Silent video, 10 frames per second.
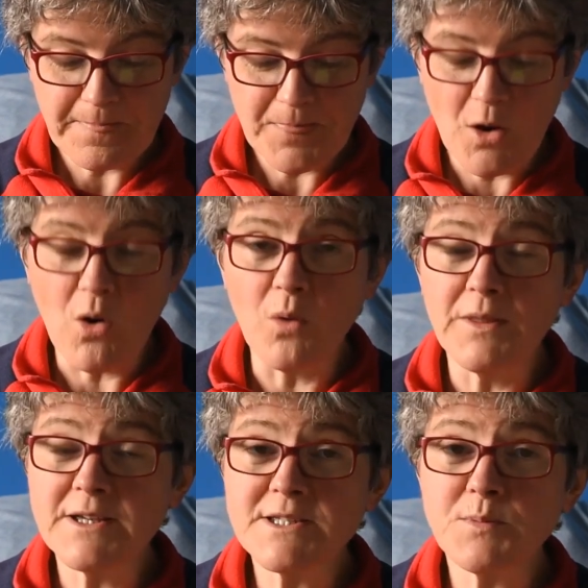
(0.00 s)
All
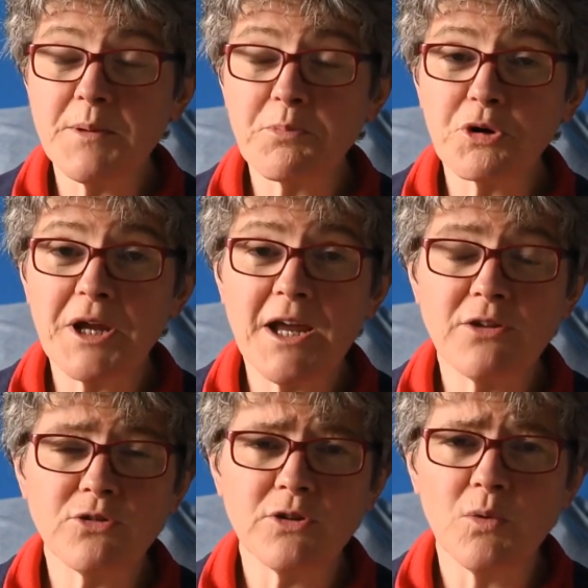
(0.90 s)
this we pray
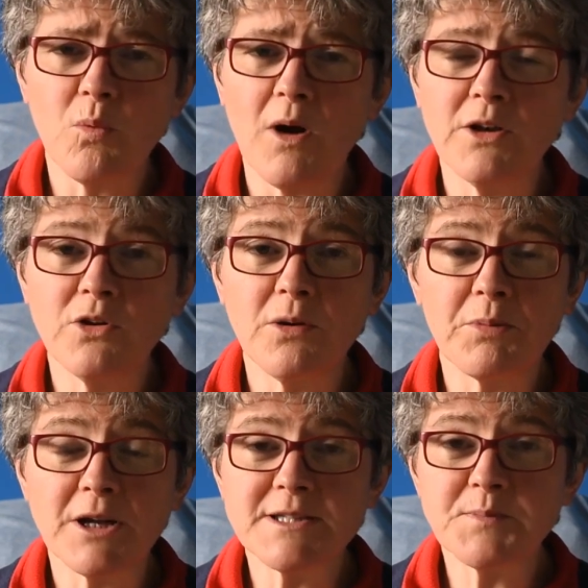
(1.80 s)
through the one who
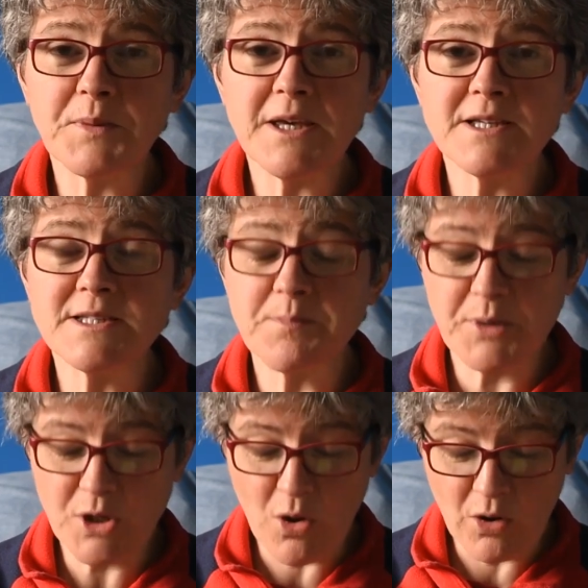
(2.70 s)
brings peace
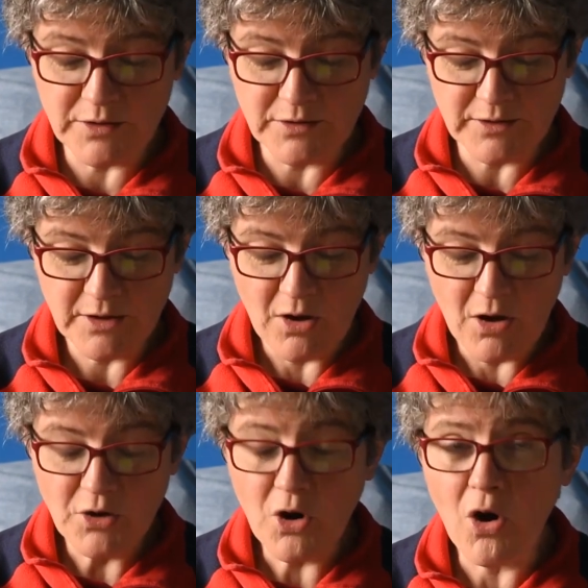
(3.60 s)
beyond
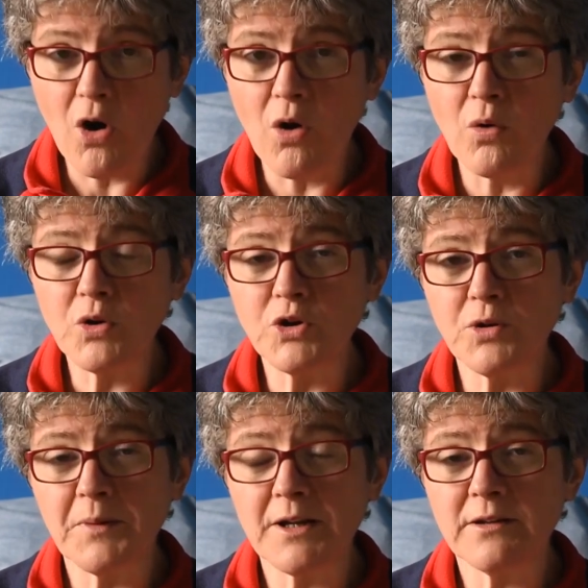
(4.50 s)
all
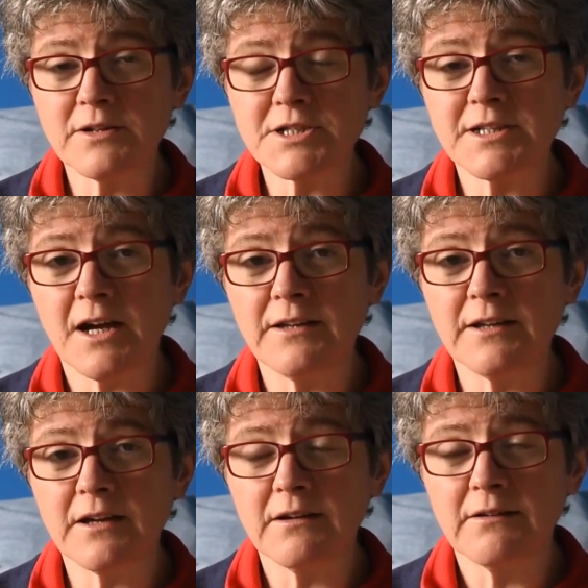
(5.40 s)
human
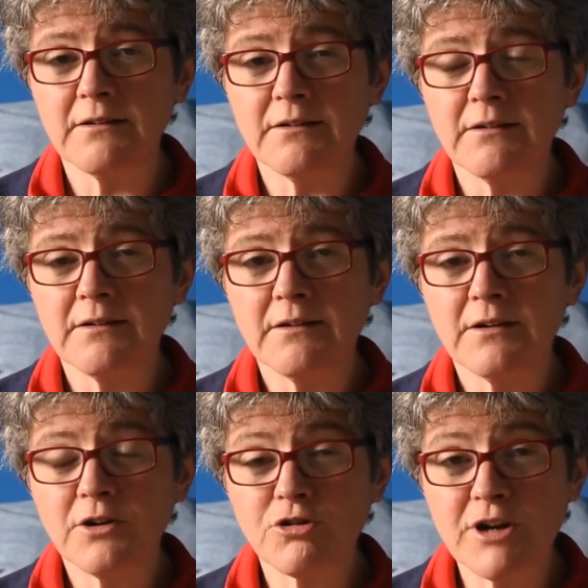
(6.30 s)
understanding
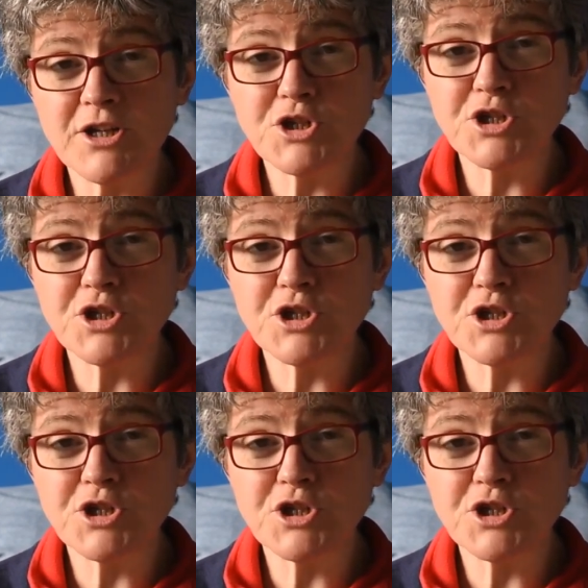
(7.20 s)
Christ